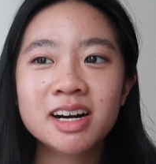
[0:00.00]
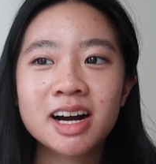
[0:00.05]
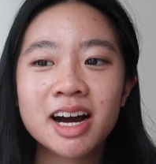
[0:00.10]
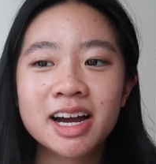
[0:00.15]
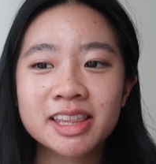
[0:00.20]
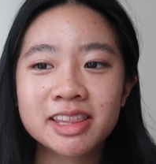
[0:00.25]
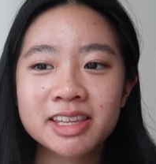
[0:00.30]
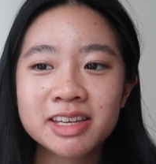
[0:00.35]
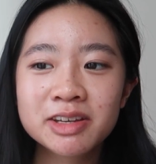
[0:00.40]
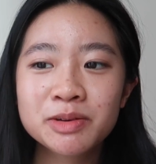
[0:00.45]

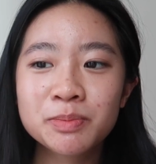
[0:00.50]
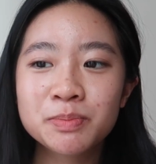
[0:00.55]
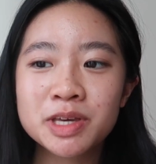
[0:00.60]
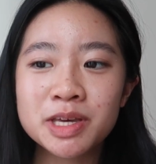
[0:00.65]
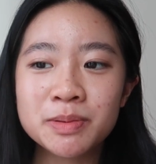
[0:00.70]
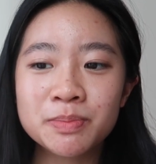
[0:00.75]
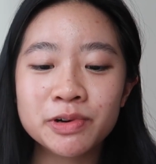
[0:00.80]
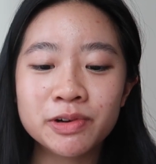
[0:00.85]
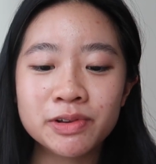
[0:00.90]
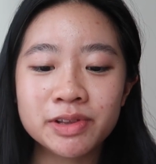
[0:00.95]
I think
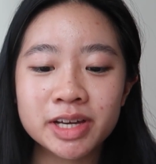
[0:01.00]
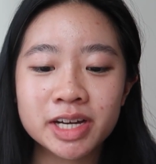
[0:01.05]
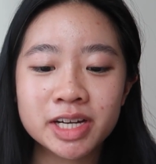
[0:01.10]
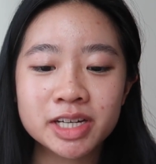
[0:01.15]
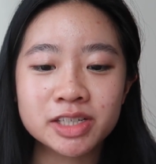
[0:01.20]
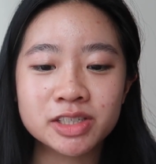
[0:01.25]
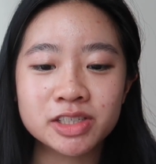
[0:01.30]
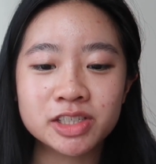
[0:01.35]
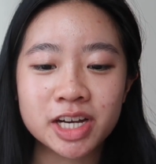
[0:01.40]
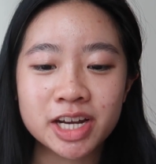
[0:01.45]
people
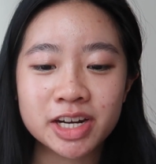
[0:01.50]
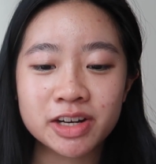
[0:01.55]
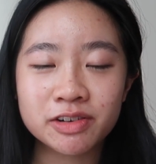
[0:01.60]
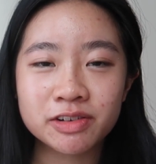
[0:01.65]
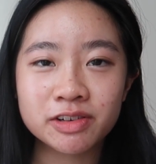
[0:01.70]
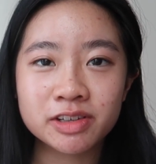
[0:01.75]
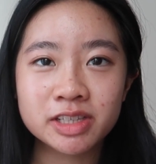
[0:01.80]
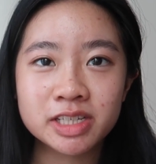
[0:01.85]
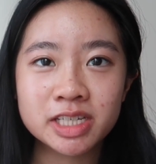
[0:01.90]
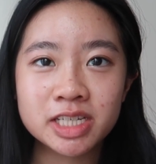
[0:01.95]
there
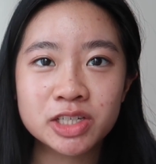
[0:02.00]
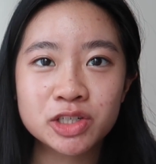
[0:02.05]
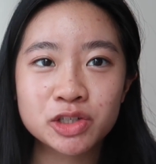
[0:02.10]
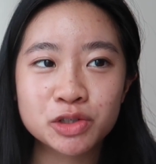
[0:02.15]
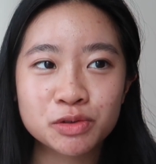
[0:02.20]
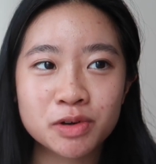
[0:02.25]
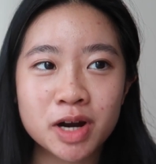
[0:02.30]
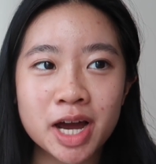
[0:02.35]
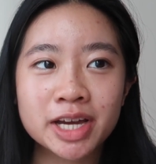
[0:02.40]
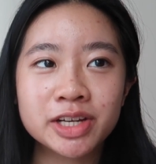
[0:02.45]
generally
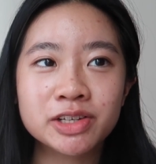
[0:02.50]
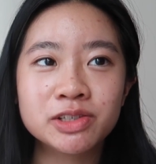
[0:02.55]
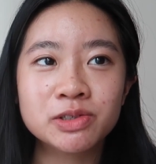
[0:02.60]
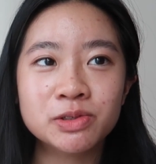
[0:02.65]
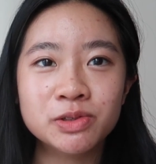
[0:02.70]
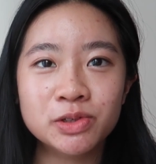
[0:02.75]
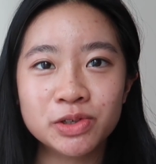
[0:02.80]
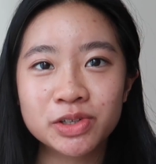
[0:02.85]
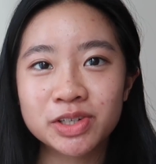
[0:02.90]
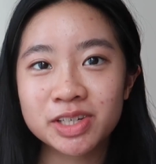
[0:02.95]
try
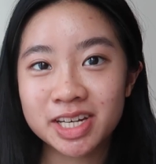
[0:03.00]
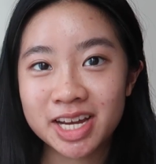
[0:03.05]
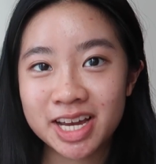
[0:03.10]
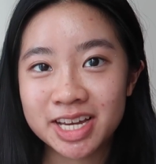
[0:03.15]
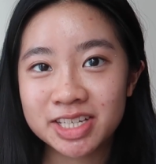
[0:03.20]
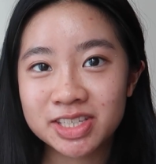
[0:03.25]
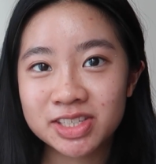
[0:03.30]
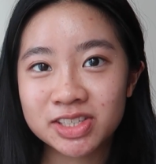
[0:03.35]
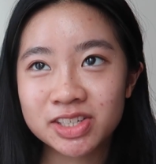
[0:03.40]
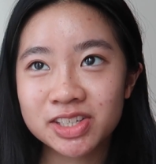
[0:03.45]
to look
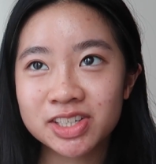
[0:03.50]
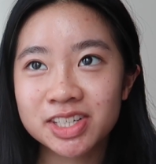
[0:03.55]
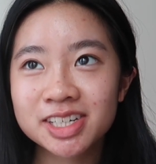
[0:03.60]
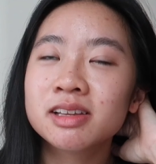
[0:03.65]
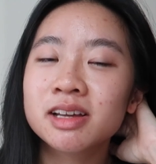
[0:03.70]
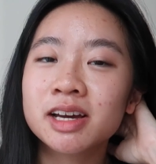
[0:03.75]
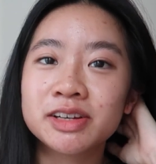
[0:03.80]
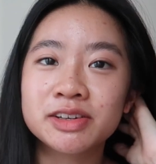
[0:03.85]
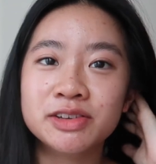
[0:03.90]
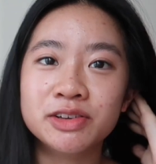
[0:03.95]
nicer.
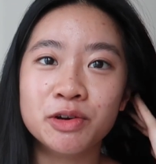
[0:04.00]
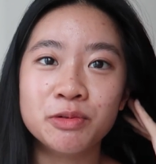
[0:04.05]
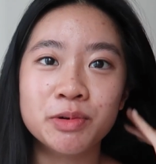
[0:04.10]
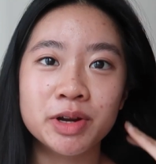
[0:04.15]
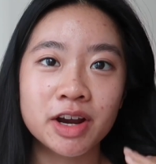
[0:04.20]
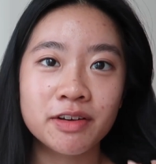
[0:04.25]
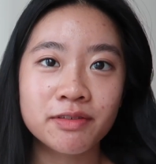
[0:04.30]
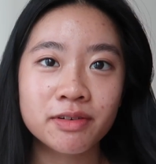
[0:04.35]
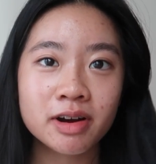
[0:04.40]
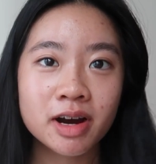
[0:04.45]
I don't know,
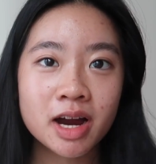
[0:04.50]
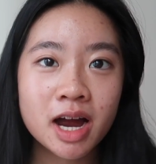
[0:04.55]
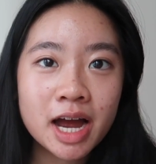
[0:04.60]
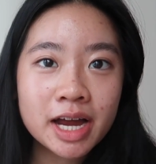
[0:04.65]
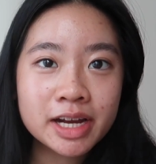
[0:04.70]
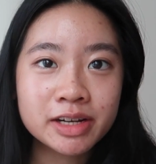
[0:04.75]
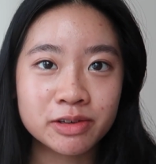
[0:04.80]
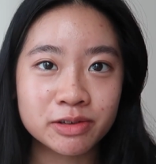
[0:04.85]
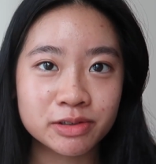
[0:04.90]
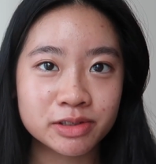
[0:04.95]
whenever
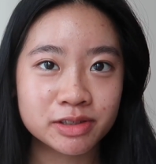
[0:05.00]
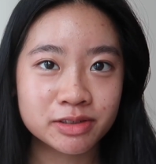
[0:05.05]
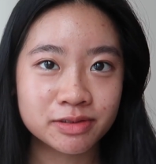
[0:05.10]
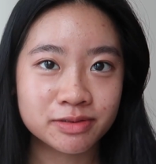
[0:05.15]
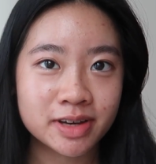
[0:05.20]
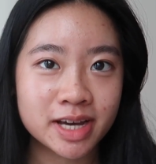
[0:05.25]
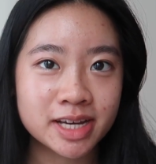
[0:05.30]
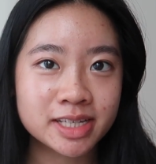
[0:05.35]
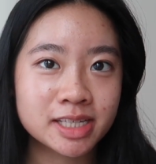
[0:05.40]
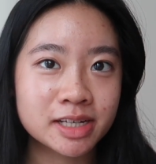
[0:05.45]
I'd go to
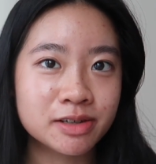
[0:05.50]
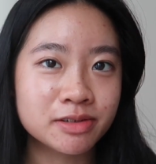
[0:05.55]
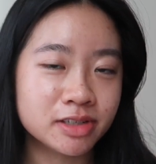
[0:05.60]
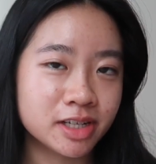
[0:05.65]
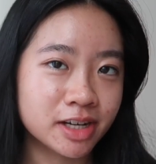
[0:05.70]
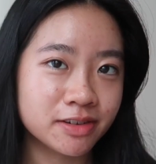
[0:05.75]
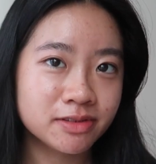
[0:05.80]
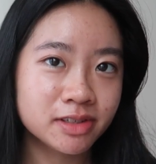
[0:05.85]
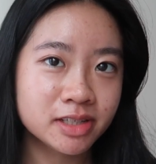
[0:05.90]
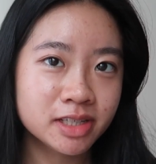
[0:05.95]
FASS, I would
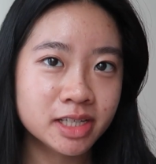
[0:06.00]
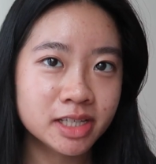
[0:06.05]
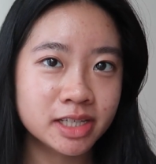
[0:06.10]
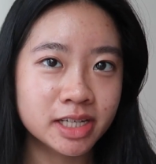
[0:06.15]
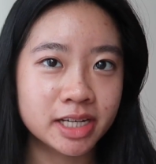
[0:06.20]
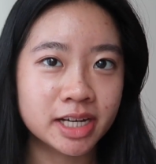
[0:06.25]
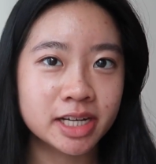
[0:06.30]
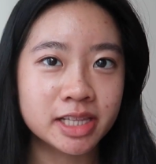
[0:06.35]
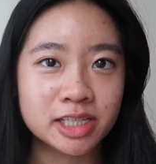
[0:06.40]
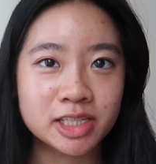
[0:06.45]
definitely
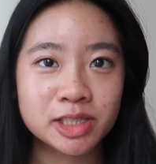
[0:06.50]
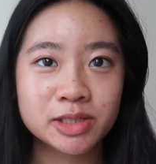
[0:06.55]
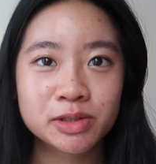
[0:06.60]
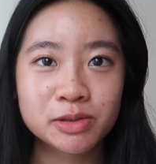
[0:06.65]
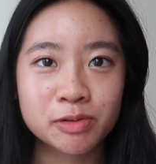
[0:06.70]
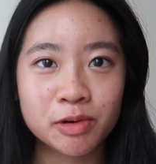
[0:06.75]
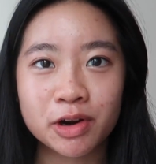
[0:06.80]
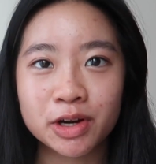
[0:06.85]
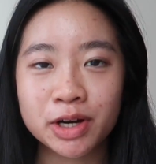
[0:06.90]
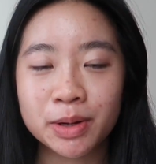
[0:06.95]
like at least
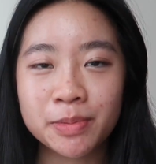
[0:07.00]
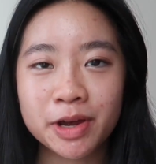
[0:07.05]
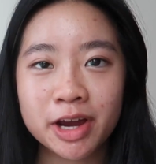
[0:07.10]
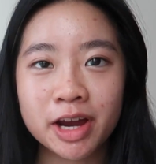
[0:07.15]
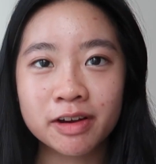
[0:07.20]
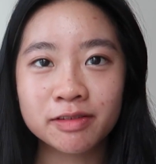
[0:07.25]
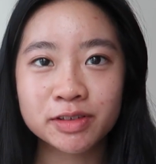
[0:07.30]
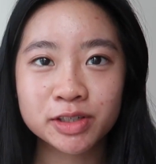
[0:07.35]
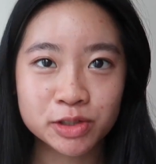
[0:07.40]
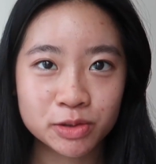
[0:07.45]
throw on a
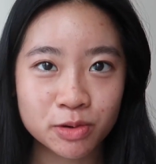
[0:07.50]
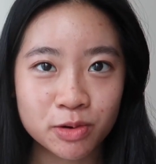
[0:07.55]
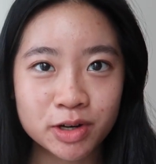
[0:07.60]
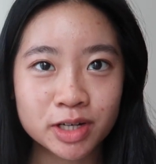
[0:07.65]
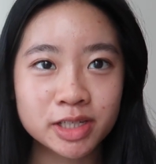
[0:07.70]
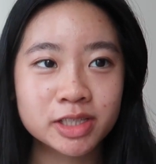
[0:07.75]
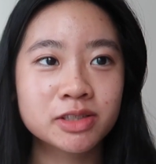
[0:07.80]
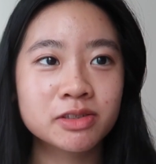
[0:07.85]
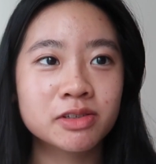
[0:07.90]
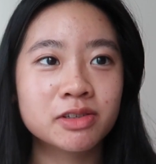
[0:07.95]
pair of
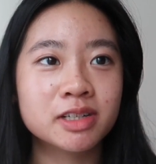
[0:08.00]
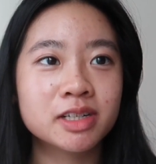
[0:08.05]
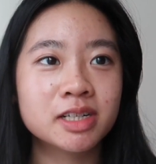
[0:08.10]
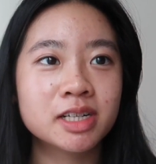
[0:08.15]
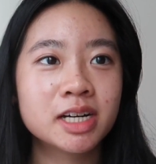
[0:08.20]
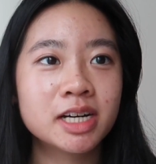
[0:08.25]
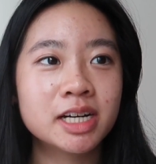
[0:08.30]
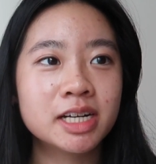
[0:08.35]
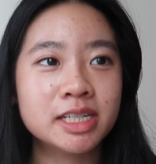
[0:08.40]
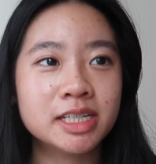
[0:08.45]
shorts or
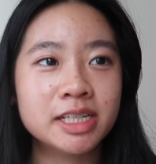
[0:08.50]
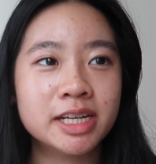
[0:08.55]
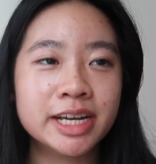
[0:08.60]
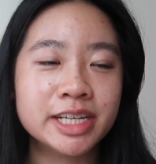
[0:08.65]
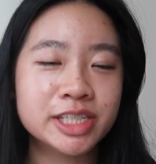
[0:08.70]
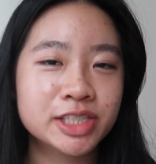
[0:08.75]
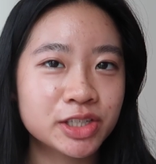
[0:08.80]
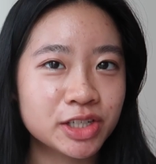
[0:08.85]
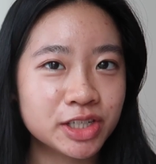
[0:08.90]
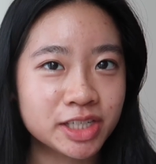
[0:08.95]
a
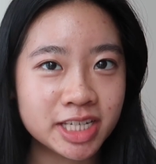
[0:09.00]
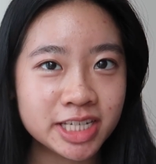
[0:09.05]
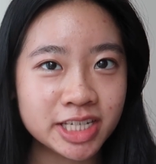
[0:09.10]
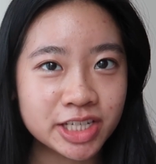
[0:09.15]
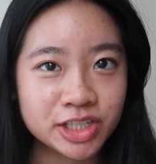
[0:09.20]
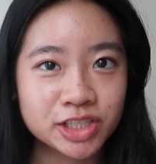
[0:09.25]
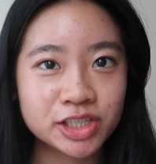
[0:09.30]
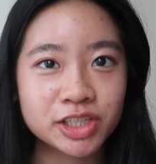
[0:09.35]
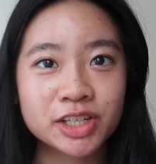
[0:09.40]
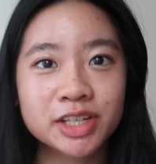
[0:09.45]
nicer
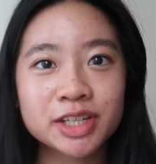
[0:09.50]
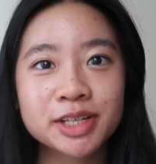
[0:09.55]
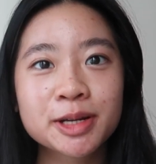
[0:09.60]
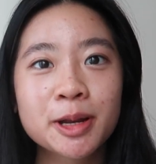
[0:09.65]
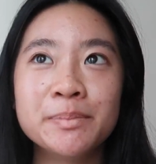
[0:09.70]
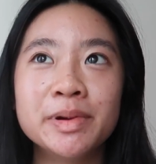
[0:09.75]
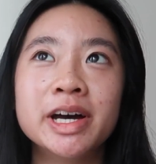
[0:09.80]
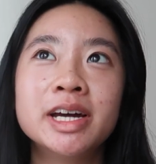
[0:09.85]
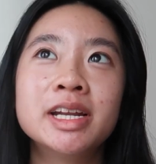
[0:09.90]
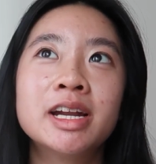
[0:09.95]

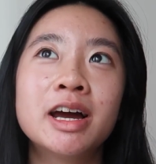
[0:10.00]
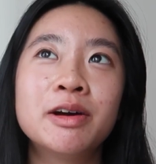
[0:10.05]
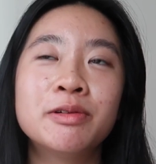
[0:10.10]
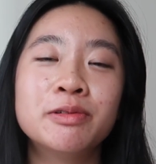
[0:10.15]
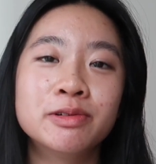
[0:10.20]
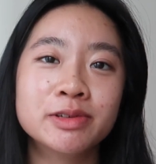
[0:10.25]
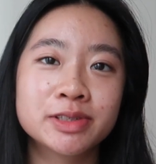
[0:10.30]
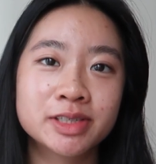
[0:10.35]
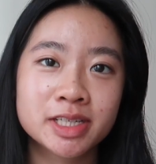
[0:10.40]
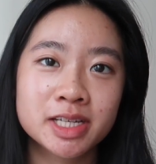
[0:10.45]
t-shirt. But I
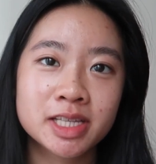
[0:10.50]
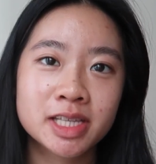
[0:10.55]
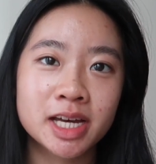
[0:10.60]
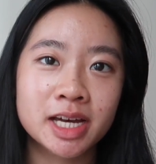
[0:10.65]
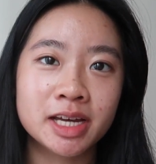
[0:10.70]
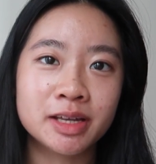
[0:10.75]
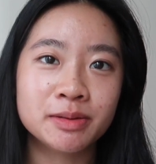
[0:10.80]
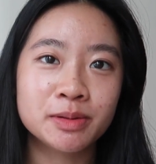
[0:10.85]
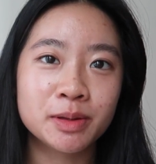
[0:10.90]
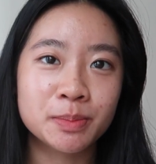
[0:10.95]
will say
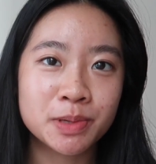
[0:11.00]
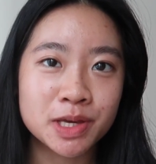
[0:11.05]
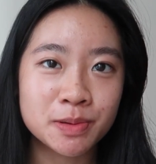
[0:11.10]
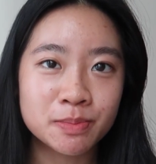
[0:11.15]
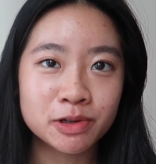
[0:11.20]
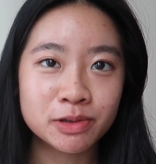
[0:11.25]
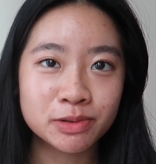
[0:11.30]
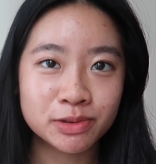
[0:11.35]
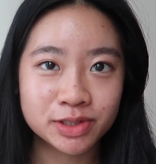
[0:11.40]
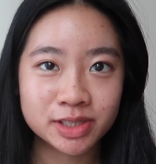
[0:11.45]
that the
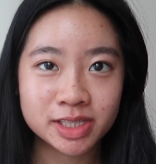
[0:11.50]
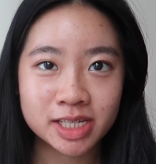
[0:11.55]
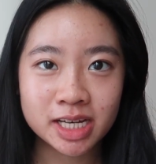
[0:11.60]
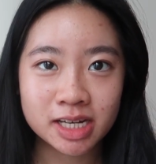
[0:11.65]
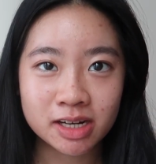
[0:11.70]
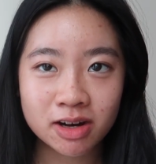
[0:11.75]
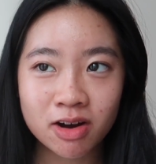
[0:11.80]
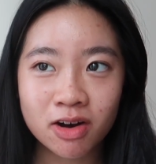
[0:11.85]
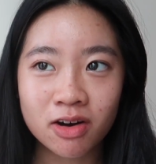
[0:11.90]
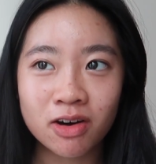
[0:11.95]
people who stay
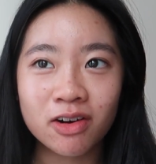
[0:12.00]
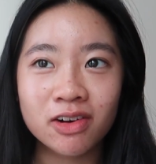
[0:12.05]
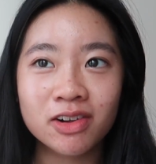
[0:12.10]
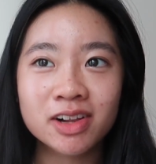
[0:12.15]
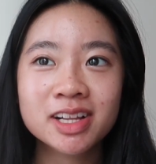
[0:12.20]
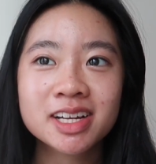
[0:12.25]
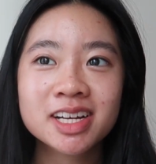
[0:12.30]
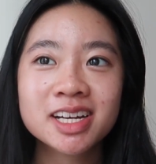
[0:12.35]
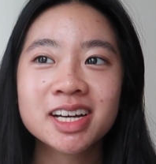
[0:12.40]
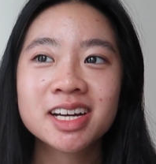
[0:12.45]
in
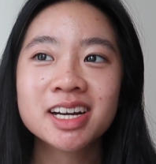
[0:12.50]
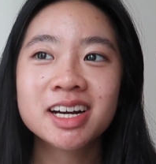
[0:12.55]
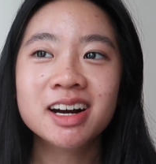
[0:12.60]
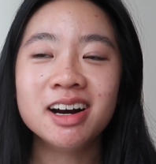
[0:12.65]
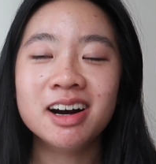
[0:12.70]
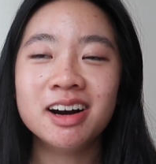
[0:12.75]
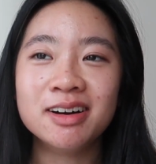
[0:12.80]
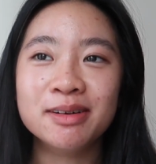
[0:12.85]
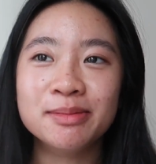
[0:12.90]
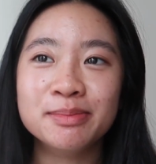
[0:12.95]
hall
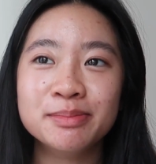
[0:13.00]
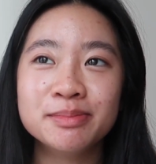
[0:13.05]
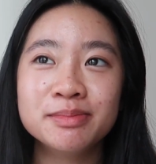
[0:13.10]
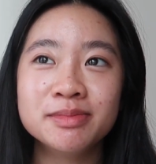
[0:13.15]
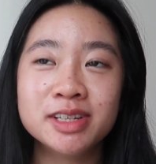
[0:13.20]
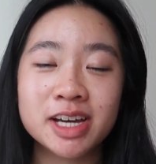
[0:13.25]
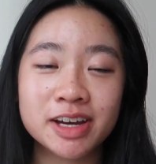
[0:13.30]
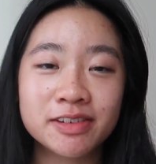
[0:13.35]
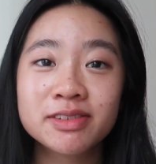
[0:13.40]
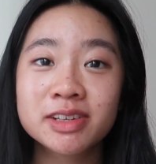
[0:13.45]

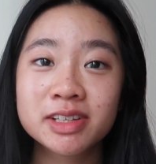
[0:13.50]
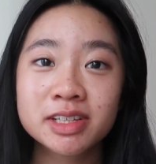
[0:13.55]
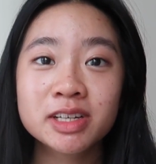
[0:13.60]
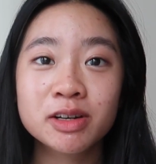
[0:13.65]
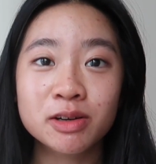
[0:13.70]
definitely